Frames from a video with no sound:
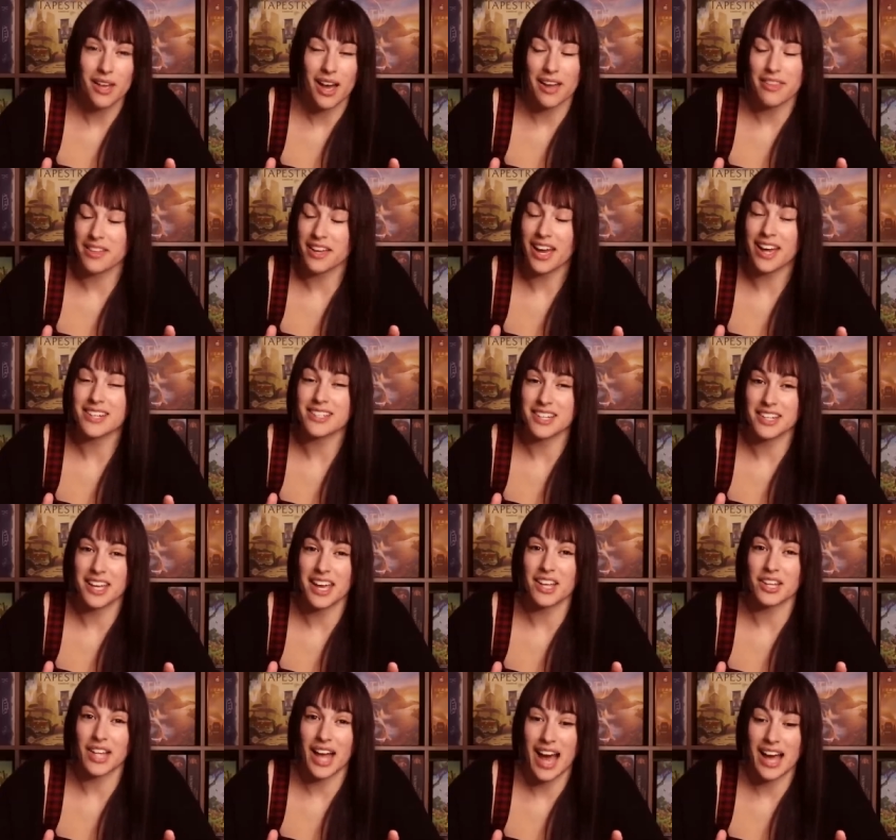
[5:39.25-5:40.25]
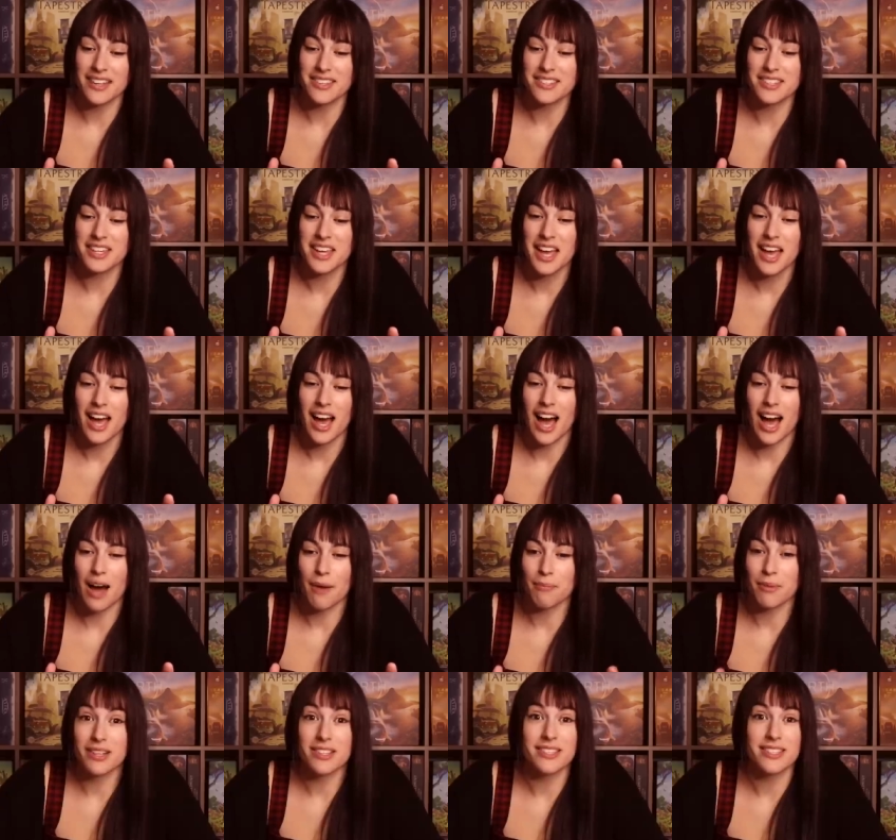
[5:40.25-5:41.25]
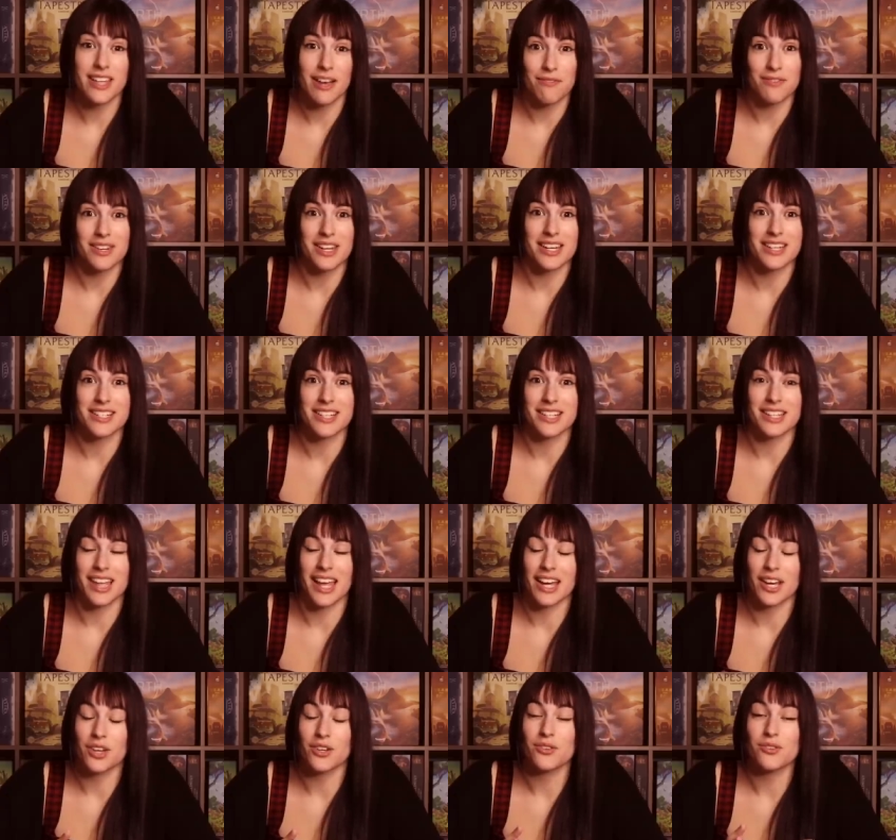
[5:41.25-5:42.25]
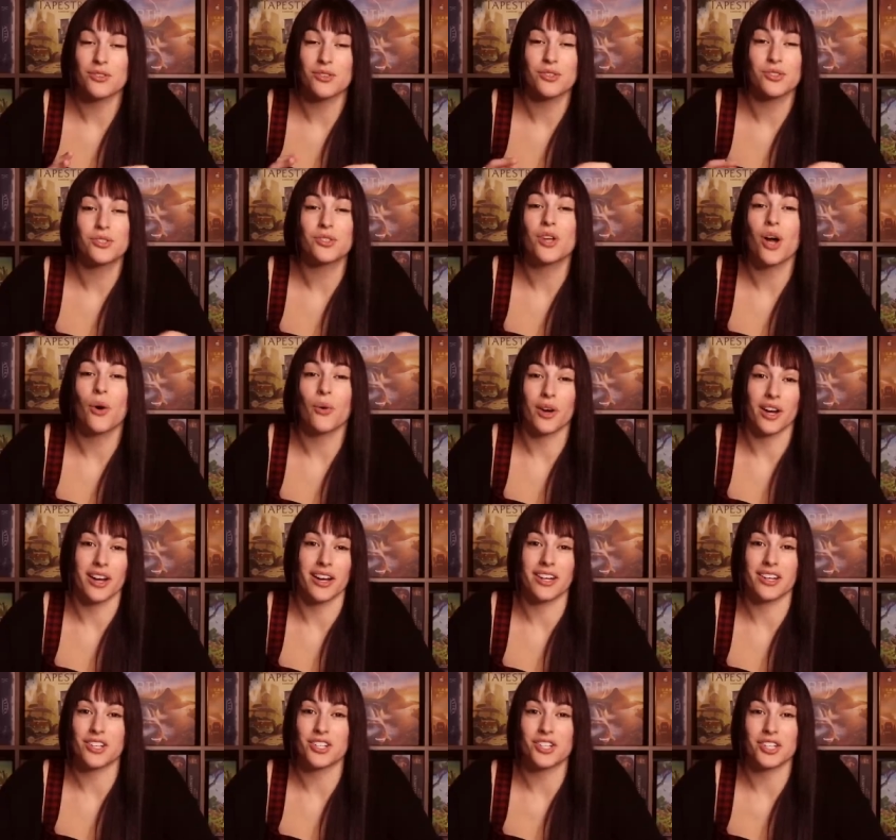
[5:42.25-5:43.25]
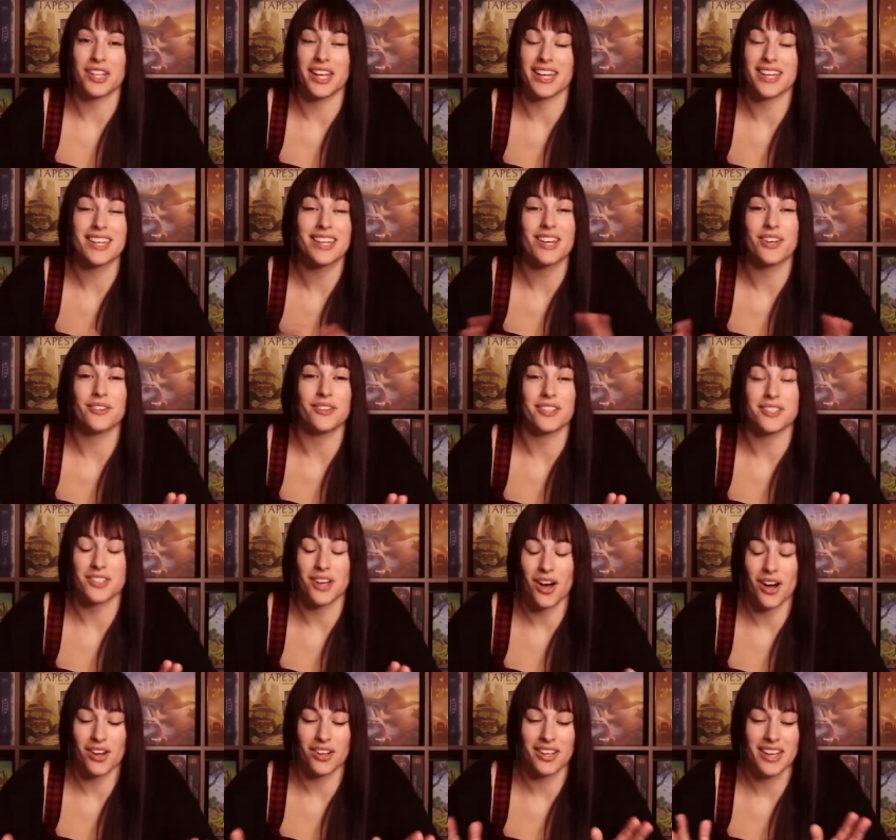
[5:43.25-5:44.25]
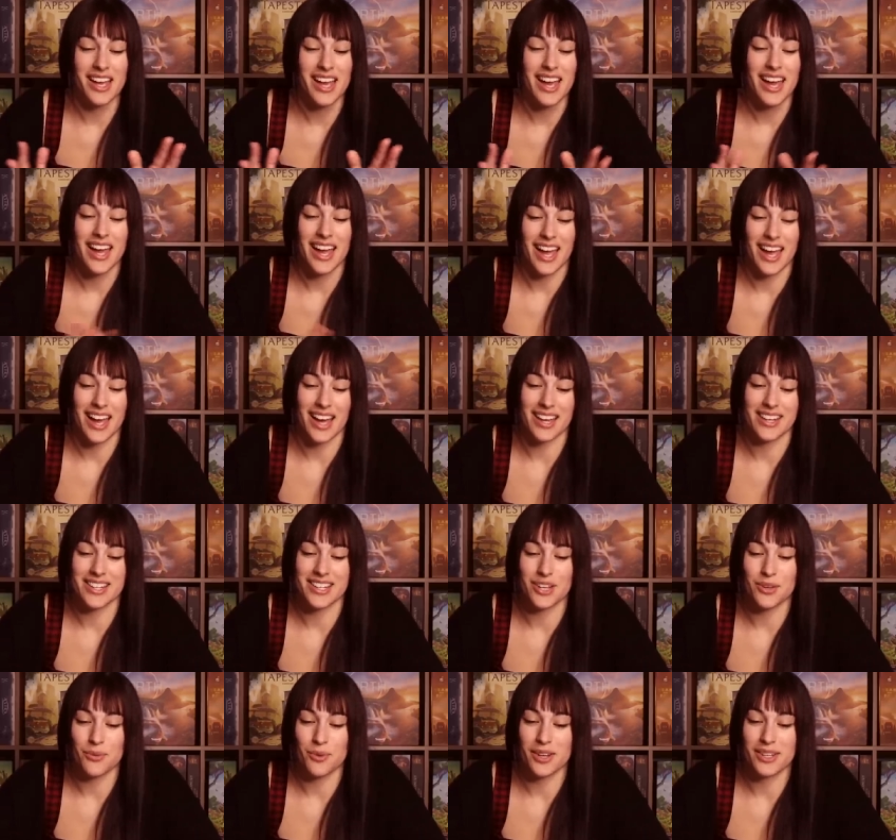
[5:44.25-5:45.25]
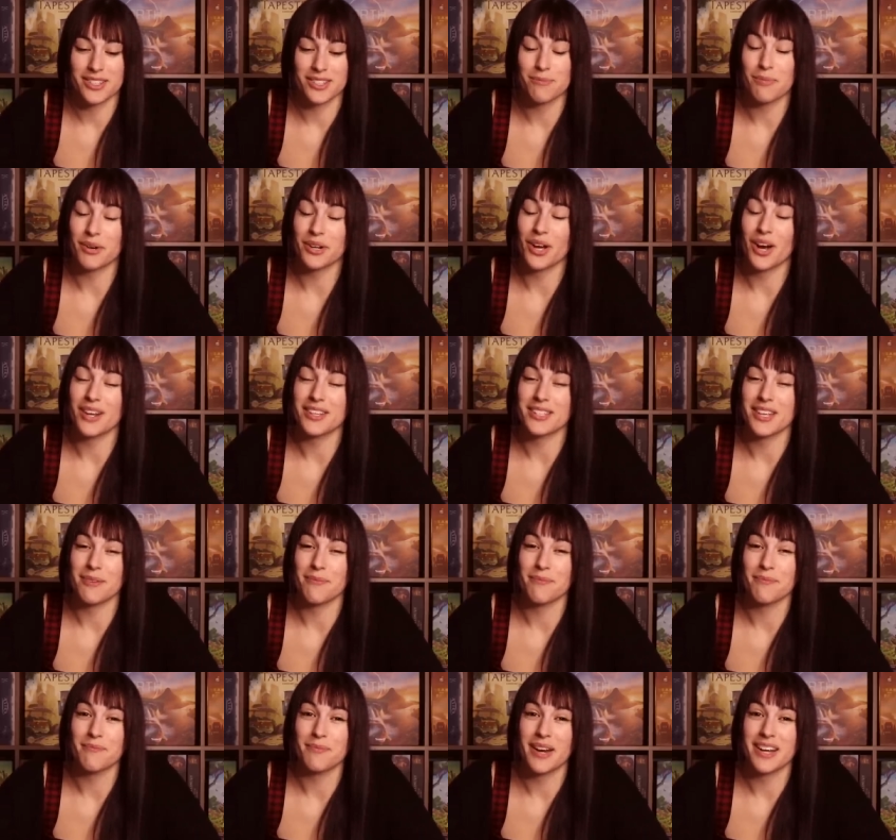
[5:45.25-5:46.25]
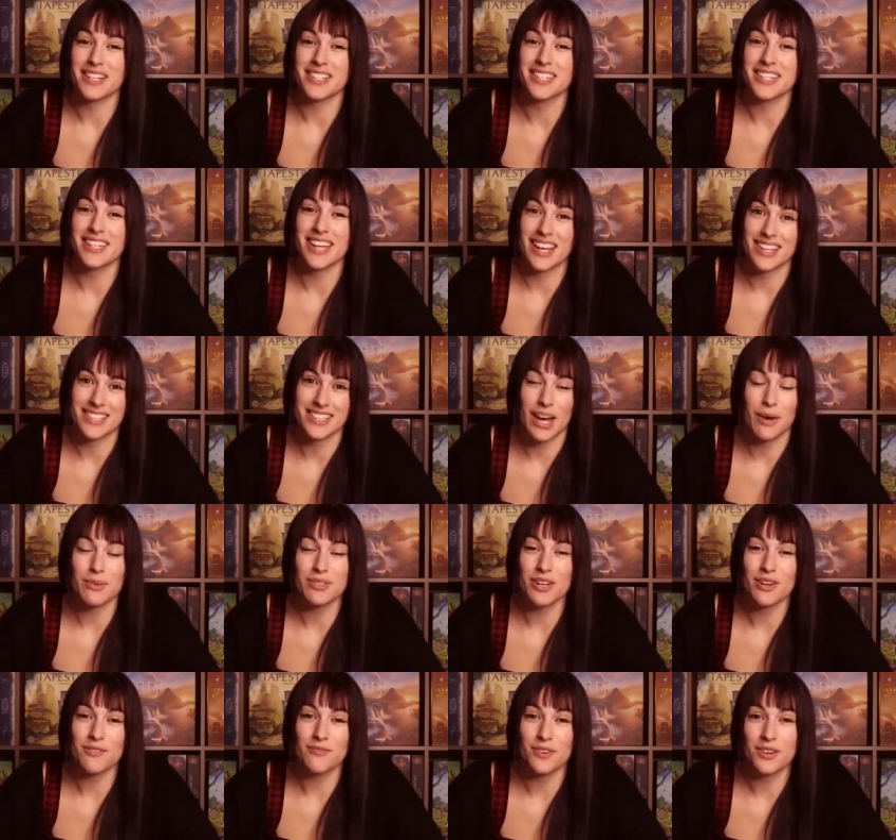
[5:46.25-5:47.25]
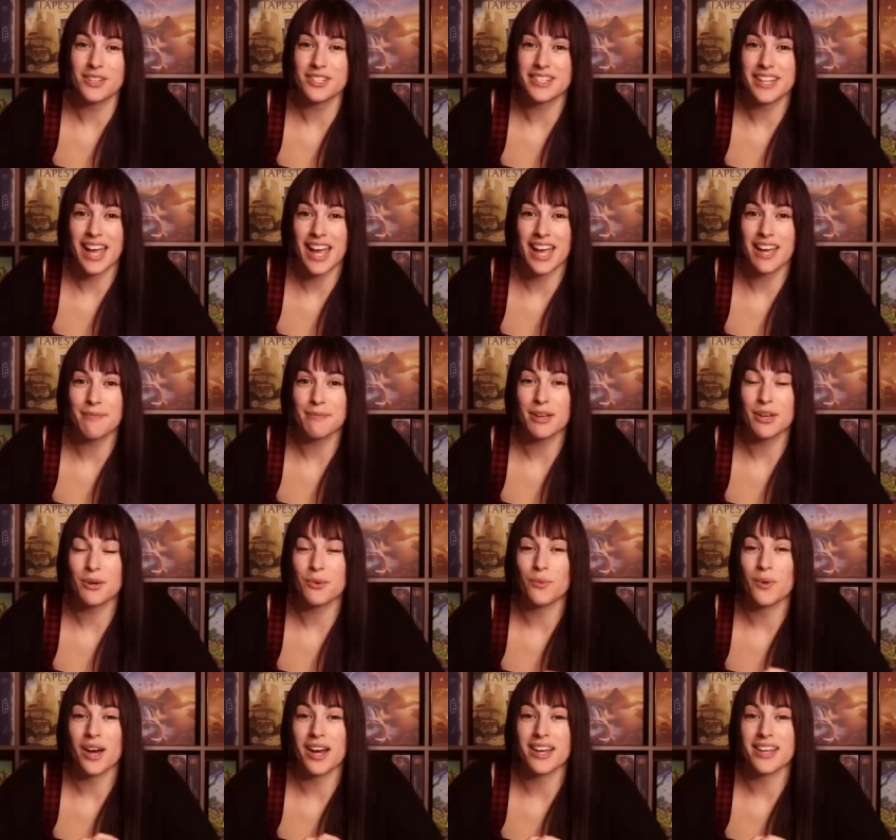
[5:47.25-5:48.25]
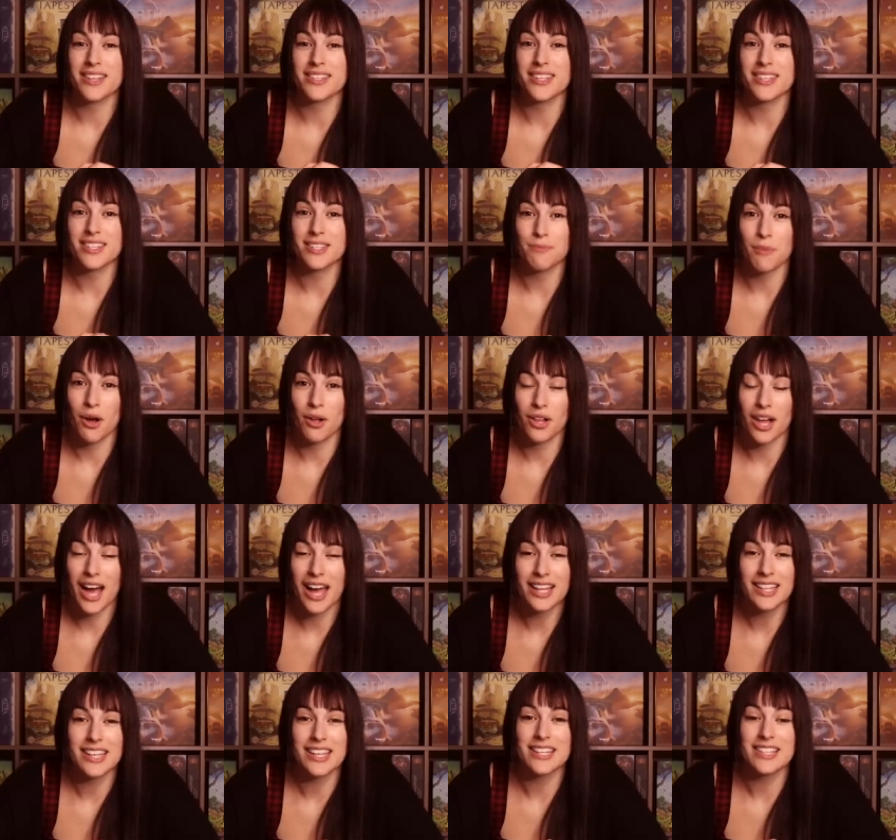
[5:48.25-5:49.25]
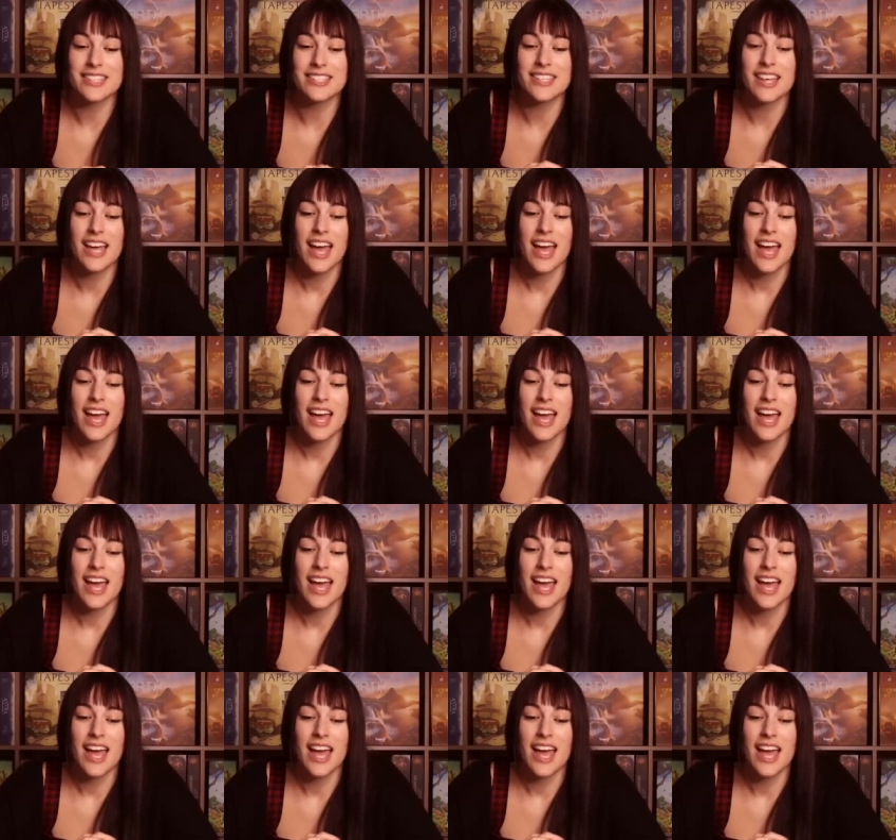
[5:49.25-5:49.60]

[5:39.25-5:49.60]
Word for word: I think I did get last, um, but Stephanie did like so good. She like killed us all and it was pretty awesome. But yes, that was our first game. It was Small Islands.